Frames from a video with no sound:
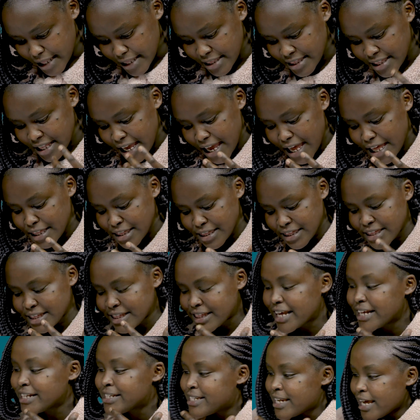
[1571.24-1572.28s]
the,
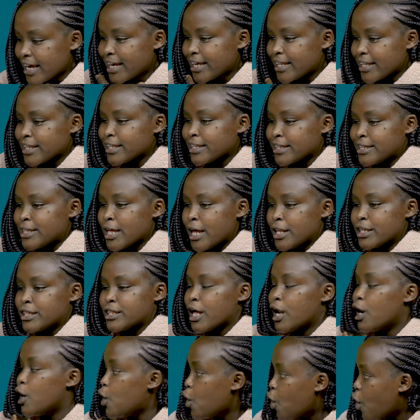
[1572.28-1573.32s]
they take the,
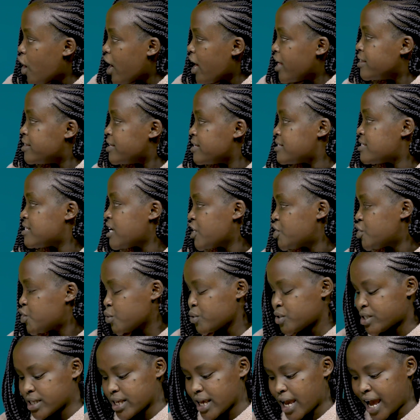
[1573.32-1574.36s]
the law and the
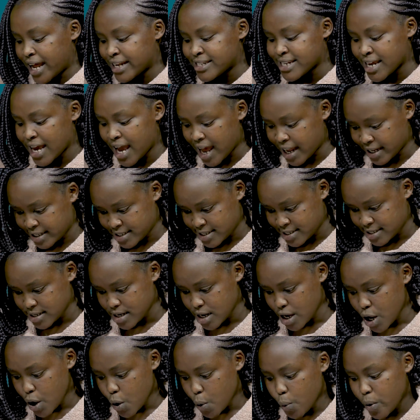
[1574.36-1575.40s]
statutes at heart.
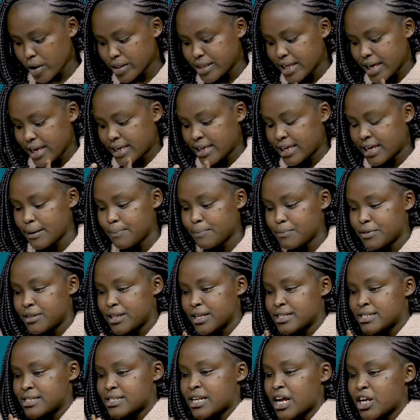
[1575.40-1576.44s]
Mm. When they keep
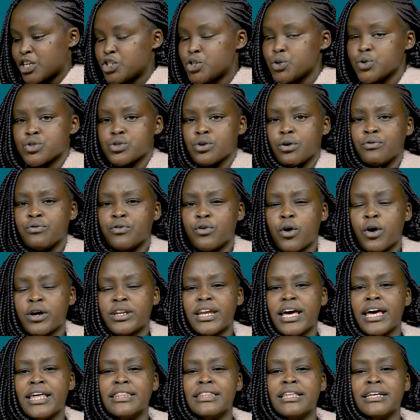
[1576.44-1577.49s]
the statutes of God
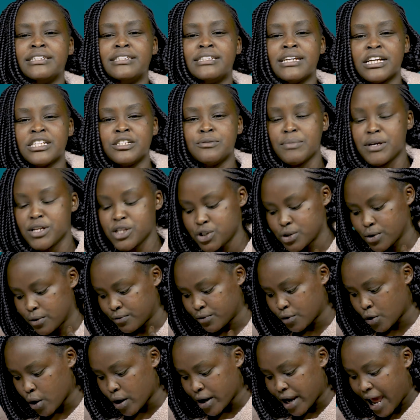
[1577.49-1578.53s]
and the judgments of
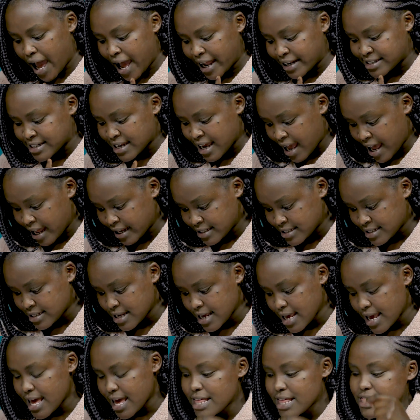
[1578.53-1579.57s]
God at heart,
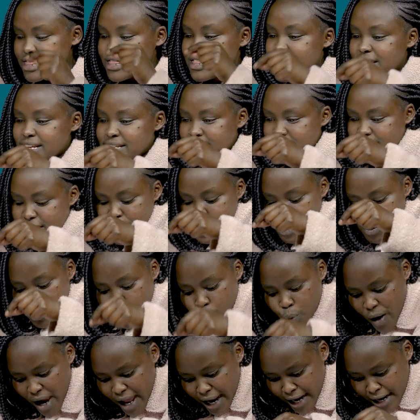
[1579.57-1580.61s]
this is
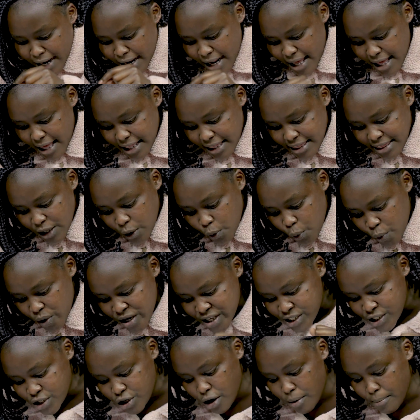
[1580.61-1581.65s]
when the
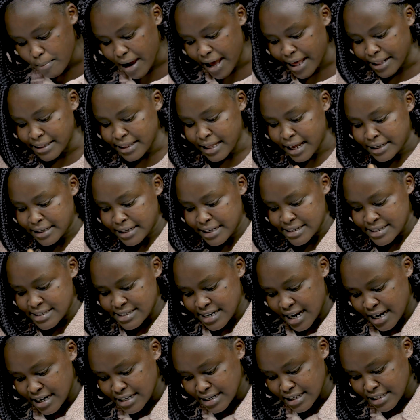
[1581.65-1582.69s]
wisdom and the
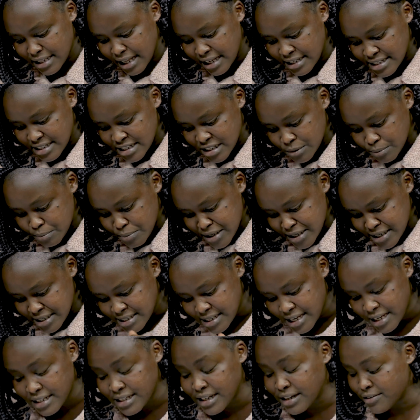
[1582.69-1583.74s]
understanding that is being
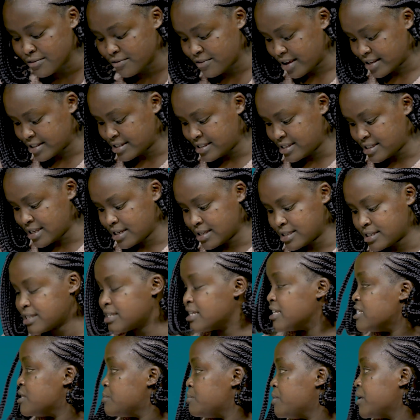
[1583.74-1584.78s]
said in verse 6
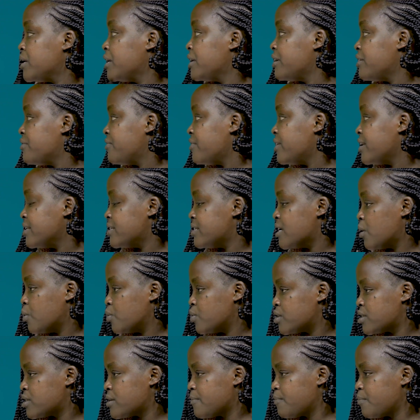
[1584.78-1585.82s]
is mm. being revealed out.
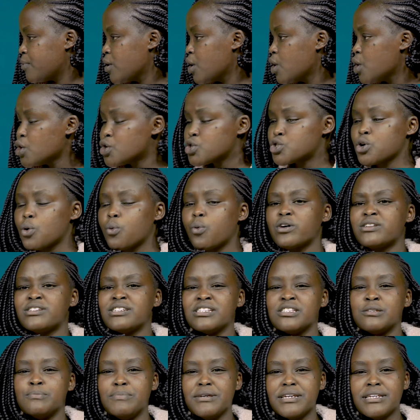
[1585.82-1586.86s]
Mm -hmm, mm -hmm. So, mm-hmm. what
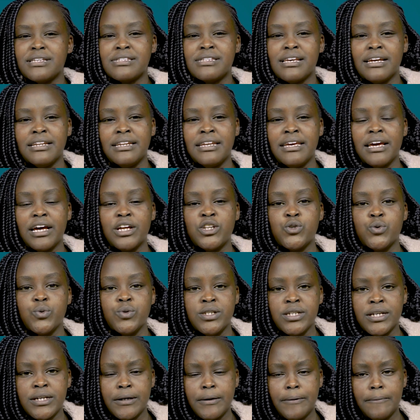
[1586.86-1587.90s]
is being said here
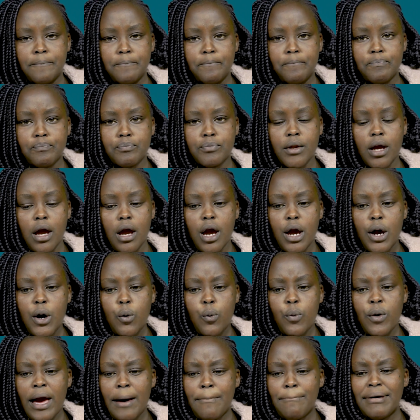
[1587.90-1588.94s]
today? Mm.
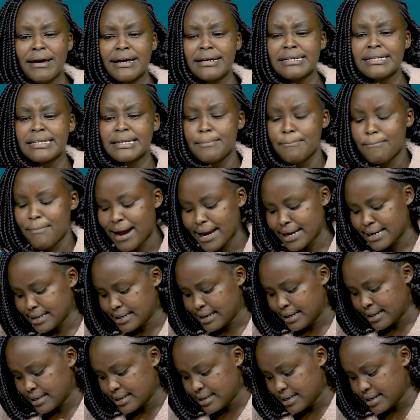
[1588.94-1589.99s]
We are being
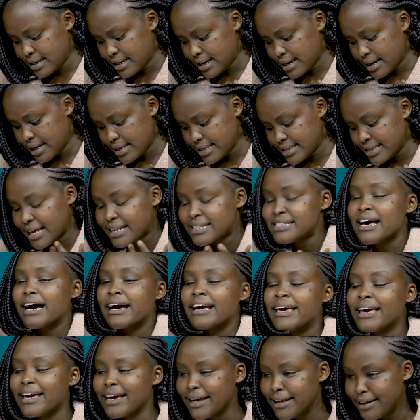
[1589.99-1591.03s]
reminded yet
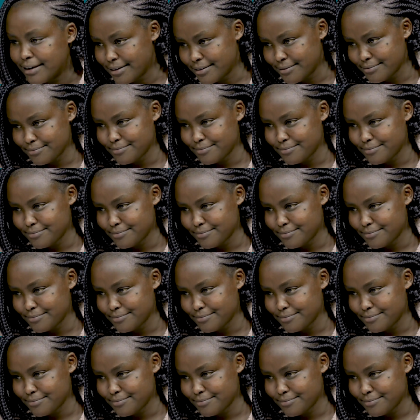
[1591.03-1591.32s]
again,